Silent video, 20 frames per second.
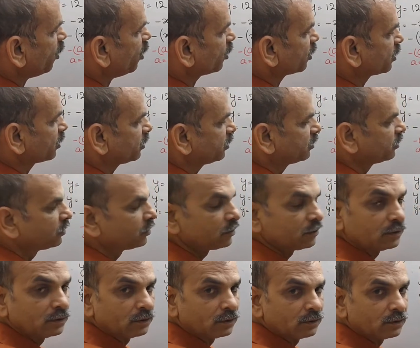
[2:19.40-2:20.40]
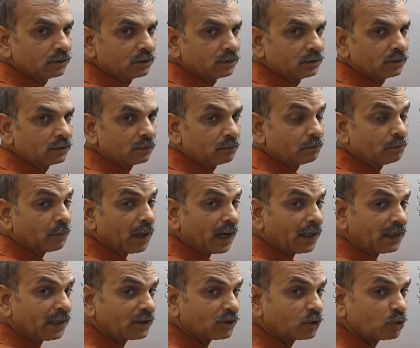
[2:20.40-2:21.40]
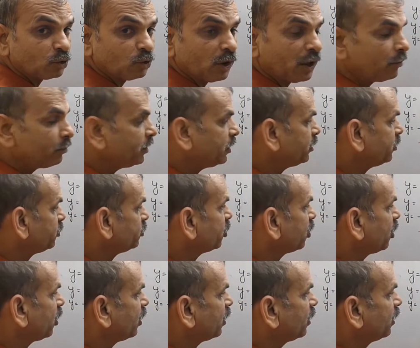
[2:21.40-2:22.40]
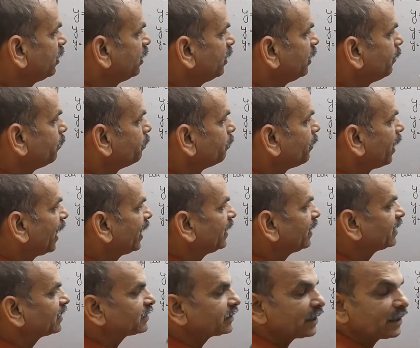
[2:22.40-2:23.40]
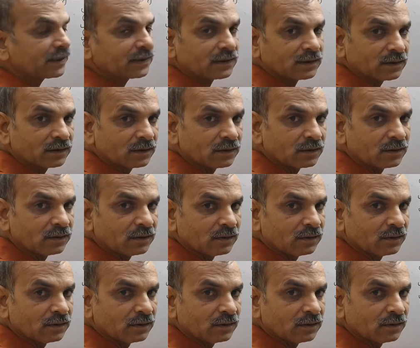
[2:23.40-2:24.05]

what? Minus 2ab is your minus x.